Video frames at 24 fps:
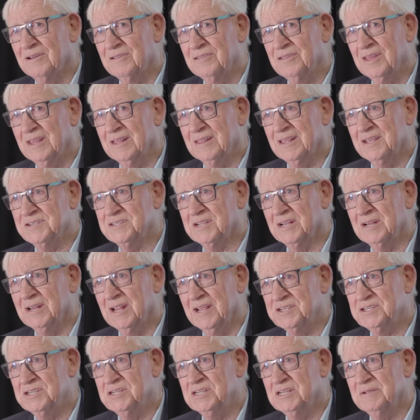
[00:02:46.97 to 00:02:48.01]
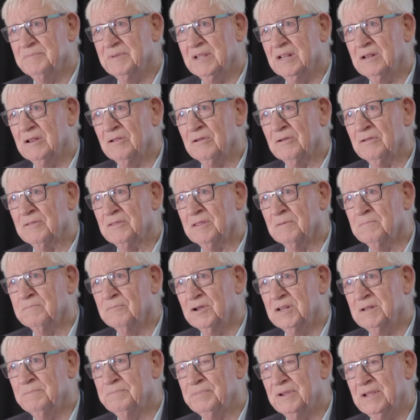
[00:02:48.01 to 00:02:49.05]
I think there's a lesson to be learned that
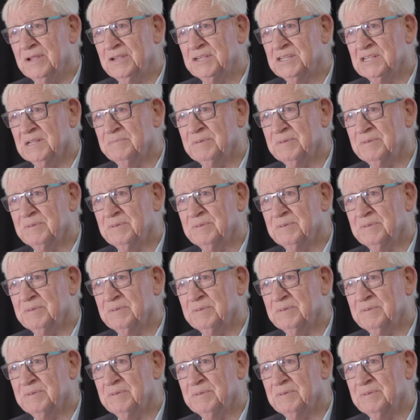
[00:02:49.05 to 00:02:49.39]
what appears